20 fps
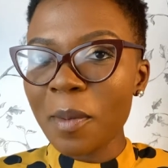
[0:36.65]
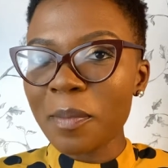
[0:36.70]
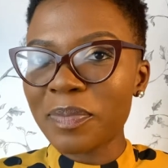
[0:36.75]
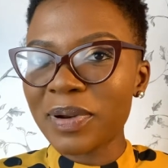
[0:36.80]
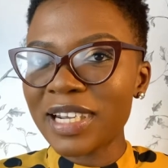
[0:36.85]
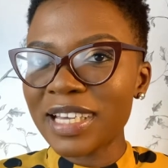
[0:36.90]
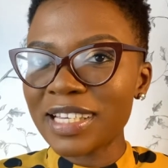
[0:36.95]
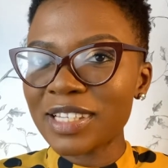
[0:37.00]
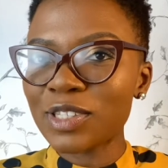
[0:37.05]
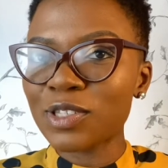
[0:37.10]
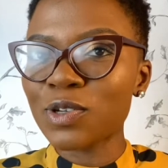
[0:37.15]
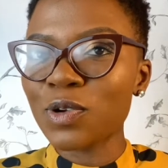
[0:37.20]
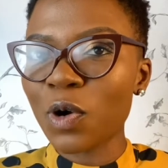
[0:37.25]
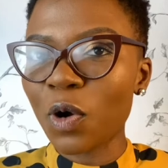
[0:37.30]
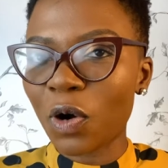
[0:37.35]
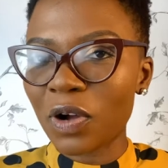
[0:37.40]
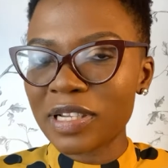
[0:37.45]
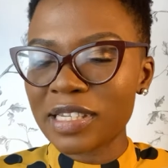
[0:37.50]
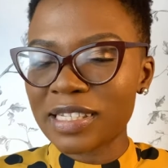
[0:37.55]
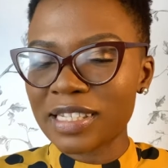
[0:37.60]
please do
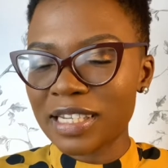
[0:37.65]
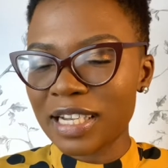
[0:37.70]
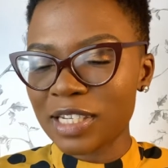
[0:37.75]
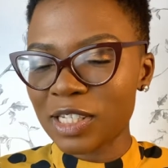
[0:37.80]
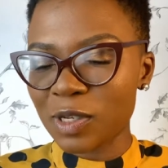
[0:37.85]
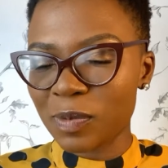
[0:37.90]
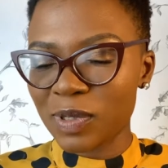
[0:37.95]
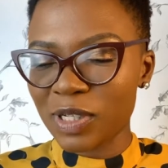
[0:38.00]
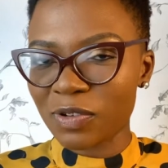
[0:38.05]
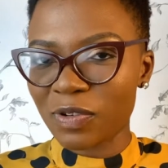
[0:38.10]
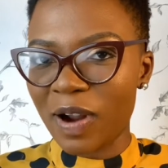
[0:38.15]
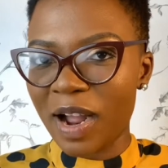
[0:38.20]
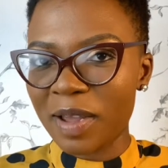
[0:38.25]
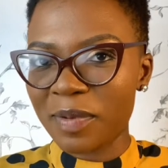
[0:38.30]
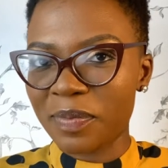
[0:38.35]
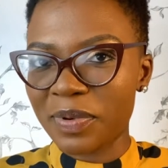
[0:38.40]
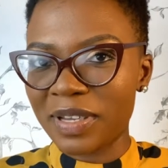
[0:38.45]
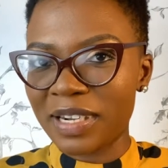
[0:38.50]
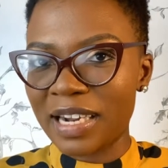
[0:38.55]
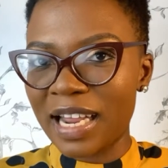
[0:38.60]
consider
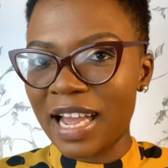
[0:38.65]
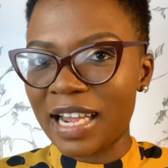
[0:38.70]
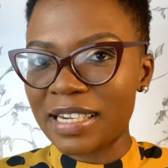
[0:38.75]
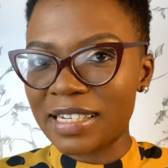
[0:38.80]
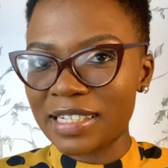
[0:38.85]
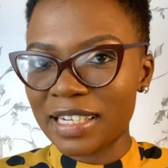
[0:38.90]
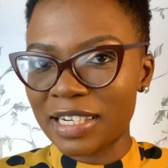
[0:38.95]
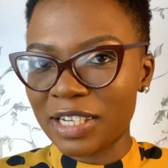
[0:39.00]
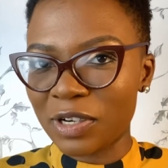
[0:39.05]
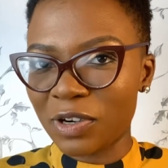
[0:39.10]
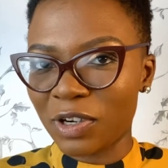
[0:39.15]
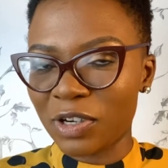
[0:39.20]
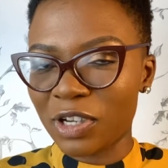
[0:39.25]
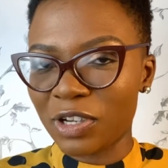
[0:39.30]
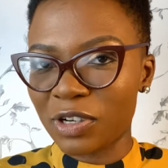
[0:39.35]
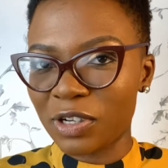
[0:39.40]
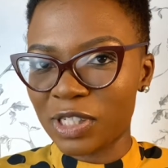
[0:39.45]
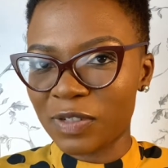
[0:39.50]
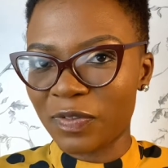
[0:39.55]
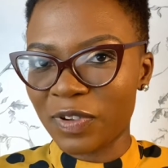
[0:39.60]
subscribing and turning on
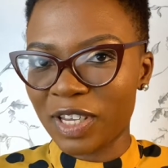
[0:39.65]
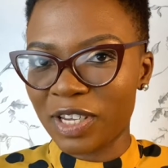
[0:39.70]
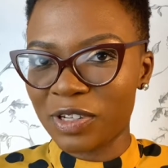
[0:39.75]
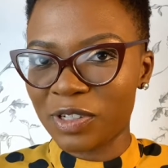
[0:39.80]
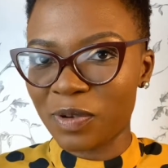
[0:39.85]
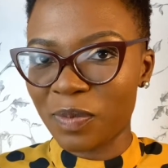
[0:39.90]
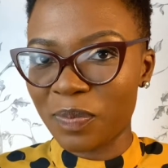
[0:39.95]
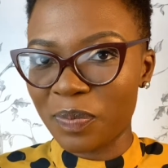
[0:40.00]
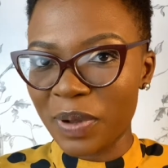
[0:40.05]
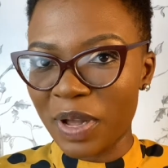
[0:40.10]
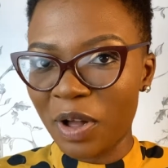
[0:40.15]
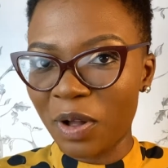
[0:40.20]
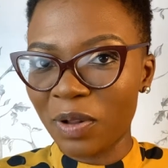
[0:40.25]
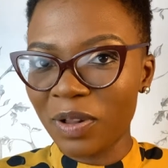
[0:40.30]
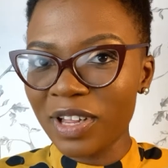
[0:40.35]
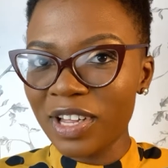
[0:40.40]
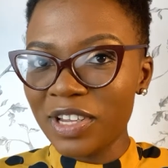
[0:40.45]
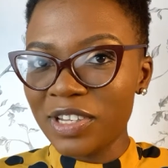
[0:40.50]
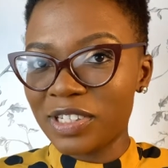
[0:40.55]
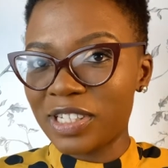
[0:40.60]
your notification
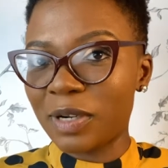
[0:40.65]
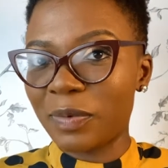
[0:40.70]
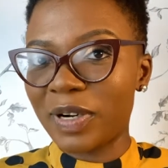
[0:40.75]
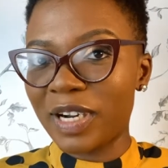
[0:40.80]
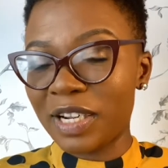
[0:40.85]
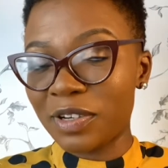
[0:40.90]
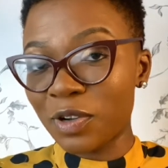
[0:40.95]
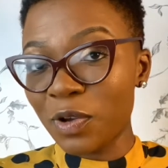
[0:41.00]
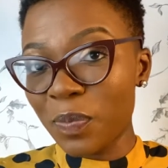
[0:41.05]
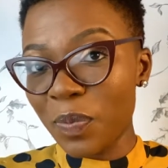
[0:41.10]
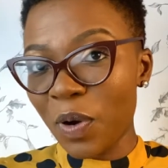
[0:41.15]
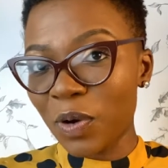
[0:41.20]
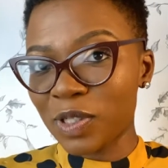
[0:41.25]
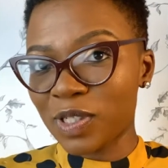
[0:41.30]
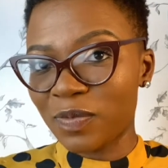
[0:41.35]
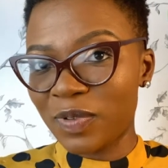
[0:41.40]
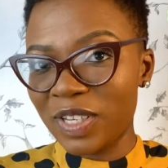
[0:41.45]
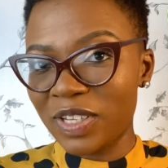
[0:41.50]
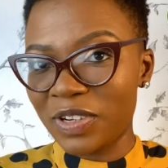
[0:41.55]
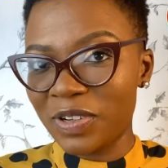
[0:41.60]
bell so that when I do
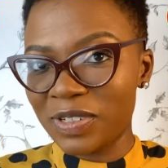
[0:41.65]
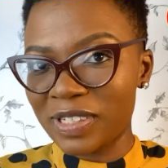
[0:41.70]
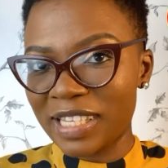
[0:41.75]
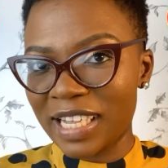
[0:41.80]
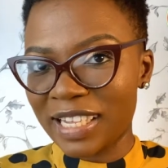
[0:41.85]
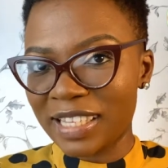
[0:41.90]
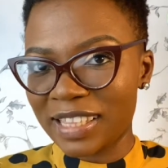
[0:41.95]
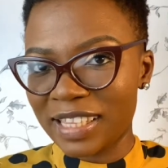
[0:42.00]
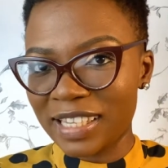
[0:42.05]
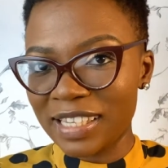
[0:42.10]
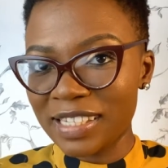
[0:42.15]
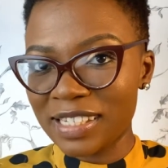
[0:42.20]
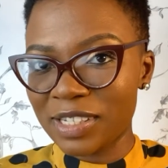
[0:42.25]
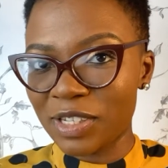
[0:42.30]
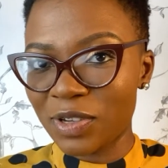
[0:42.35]
post videos like this,